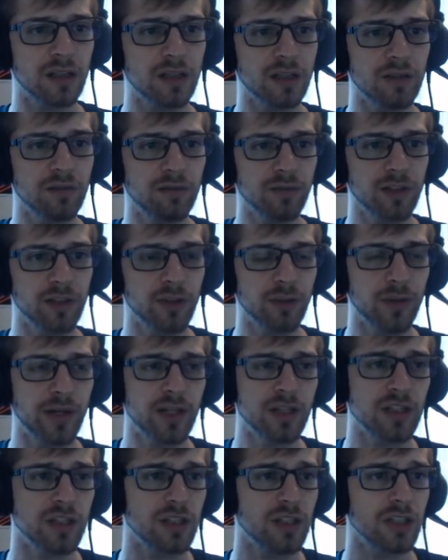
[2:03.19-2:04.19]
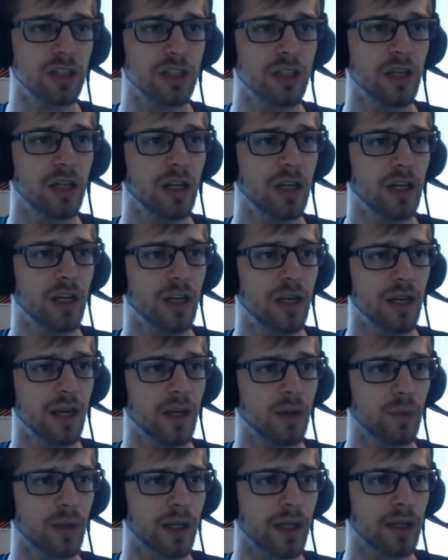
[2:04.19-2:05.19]
configuration
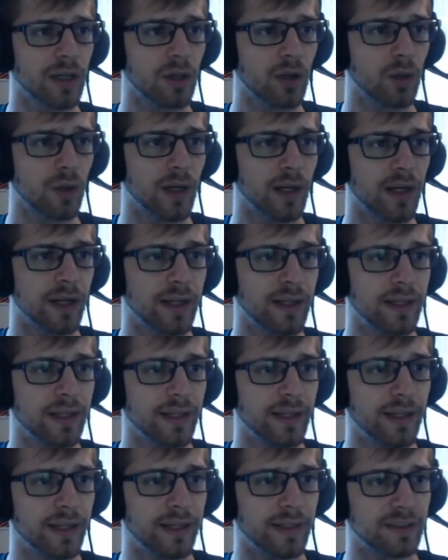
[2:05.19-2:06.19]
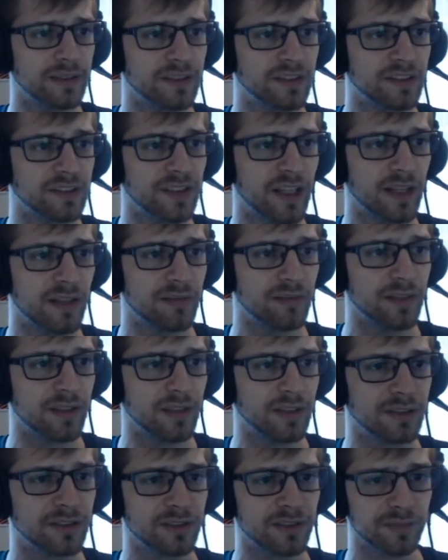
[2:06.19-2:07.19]
and we can go ahead and save
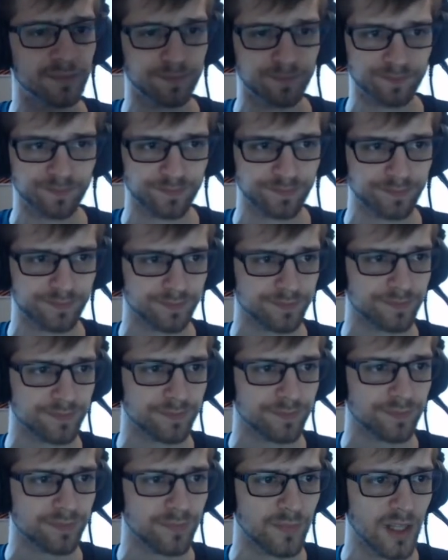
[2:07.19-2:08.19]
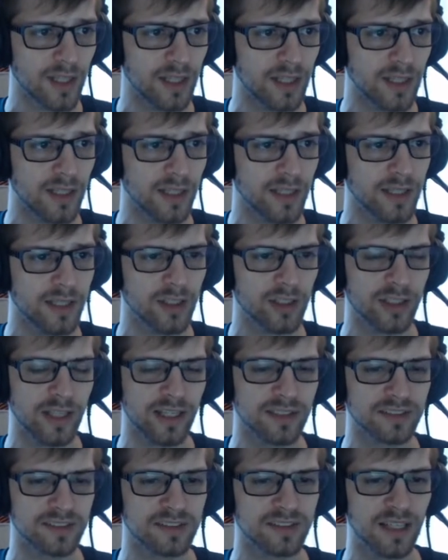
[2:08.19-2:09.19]
this uh, in our
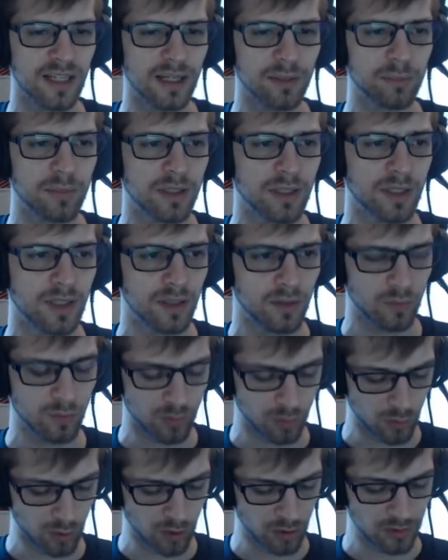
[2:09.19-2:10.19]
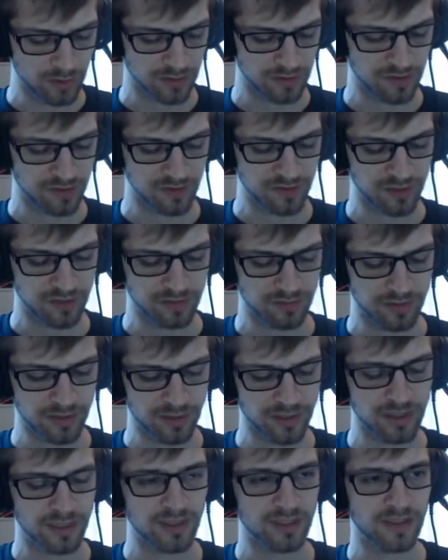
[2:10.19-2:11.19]
desktop we'll call it
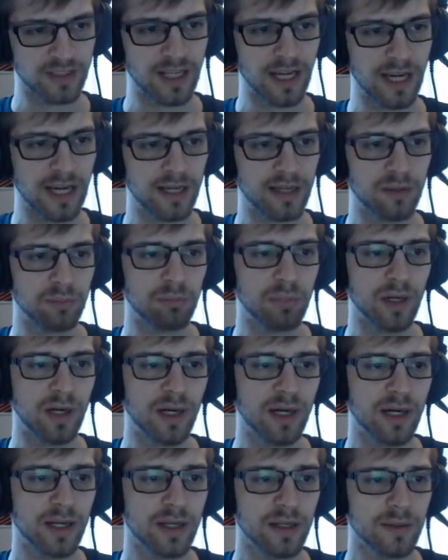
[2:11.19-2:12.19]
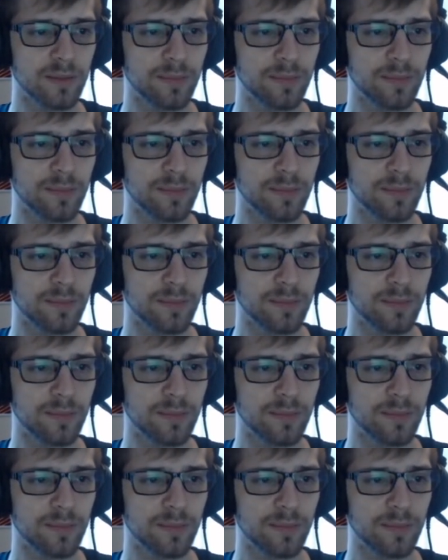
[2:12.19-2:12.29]
server.py